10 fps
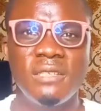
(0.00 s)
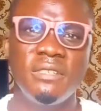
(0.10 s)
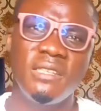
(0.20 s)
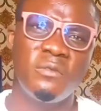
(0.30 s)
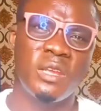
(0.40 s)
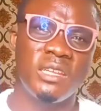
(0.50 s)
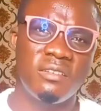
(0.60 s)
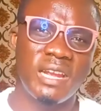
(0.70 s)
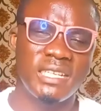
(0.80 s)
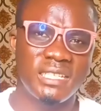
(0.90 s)
even if you're in the
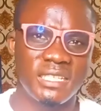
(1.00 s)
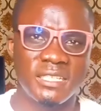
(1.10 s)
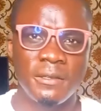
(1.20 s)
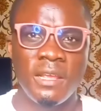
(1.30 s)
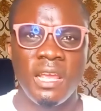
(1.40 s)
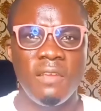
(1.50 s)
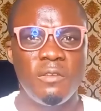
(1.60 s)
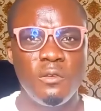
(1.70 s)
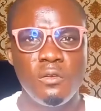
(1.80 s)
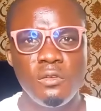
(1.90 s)
right niche, if
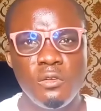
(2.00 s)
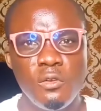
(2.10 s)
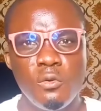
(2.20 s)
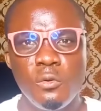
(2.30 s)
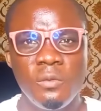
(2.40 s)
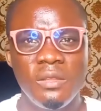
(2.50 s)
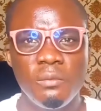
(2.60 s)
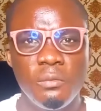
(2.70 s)
you don't know the